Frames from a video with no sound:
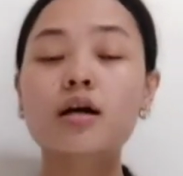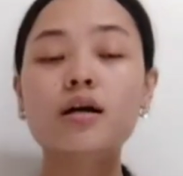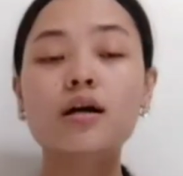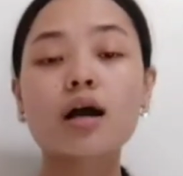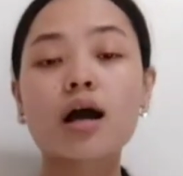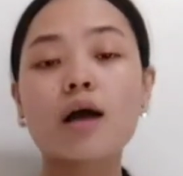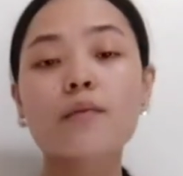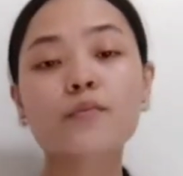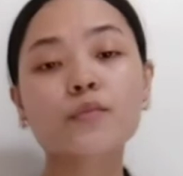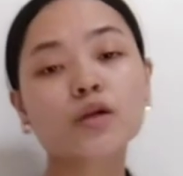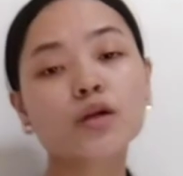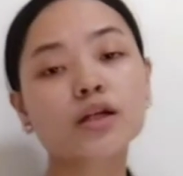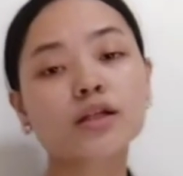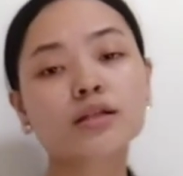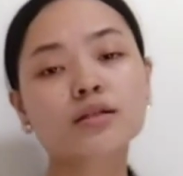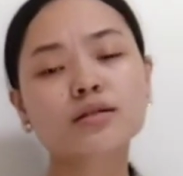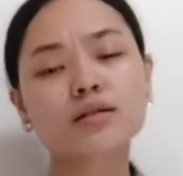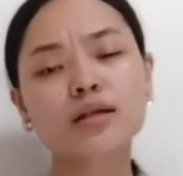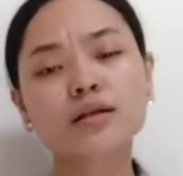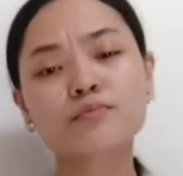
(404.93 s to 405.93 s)

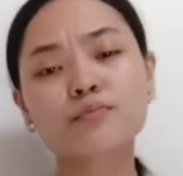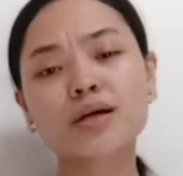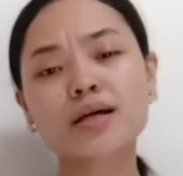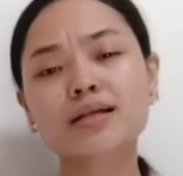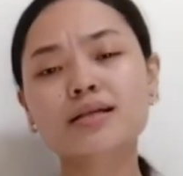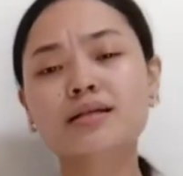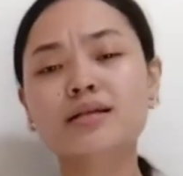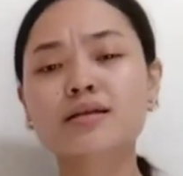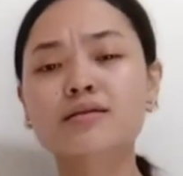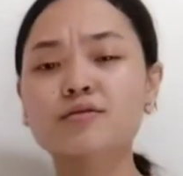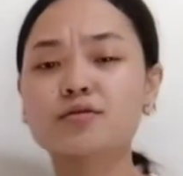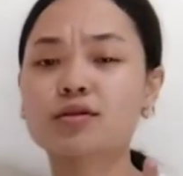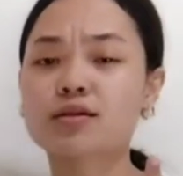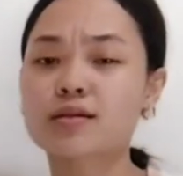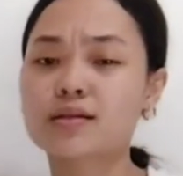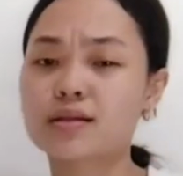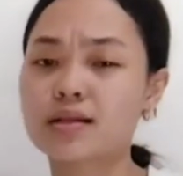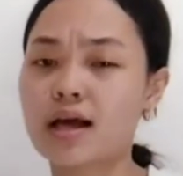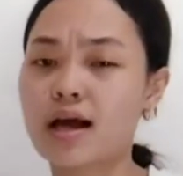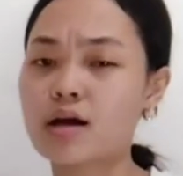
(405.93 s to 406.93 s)
Mussolini's men
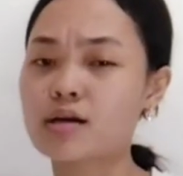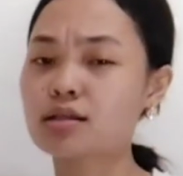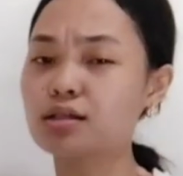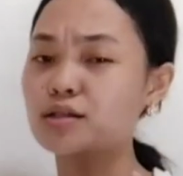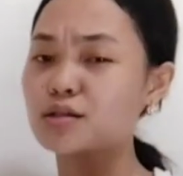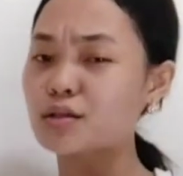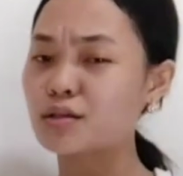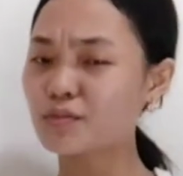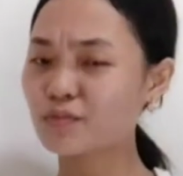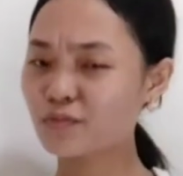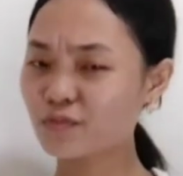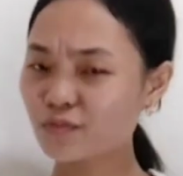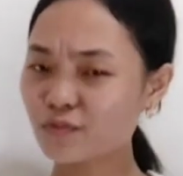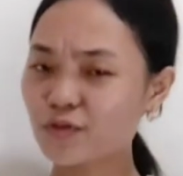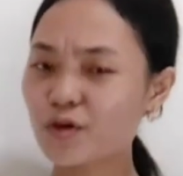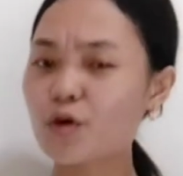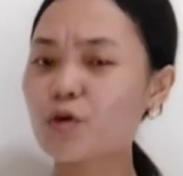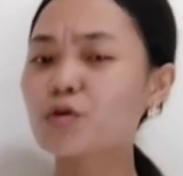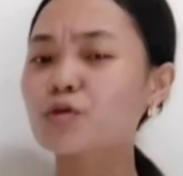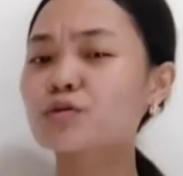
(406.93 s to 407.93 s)
drilled hundreds of
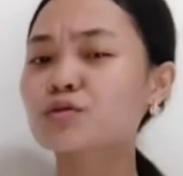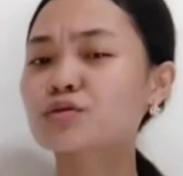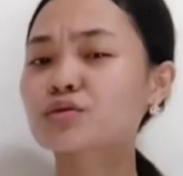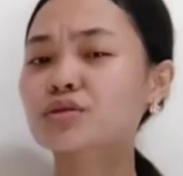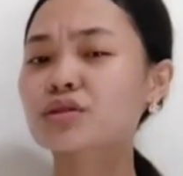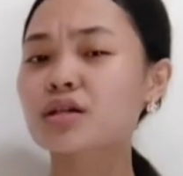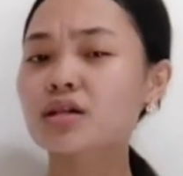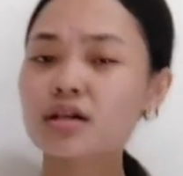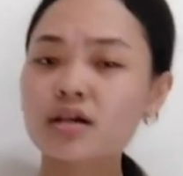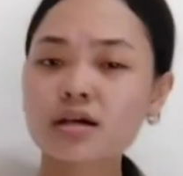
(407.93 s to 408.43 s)
holes